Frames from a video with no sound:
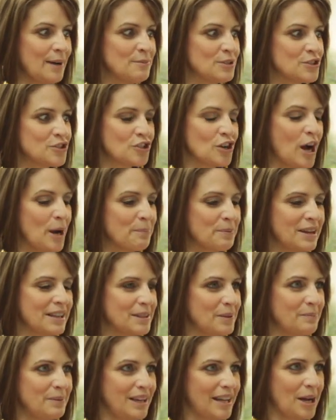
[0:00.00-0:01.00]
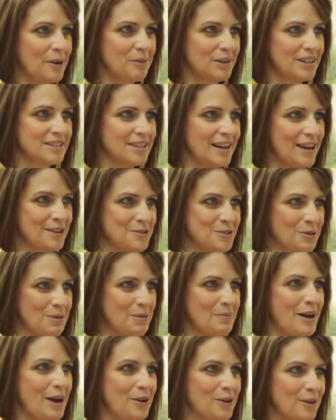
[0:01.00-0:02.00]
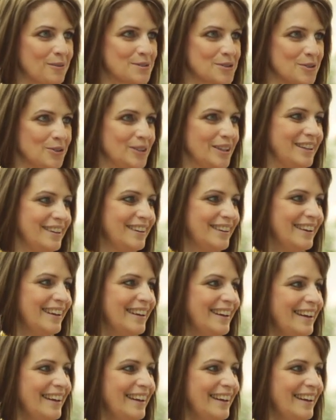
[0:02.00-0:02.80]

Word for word: I'm just chomping at the bit. I want to talk to him about homeschooling.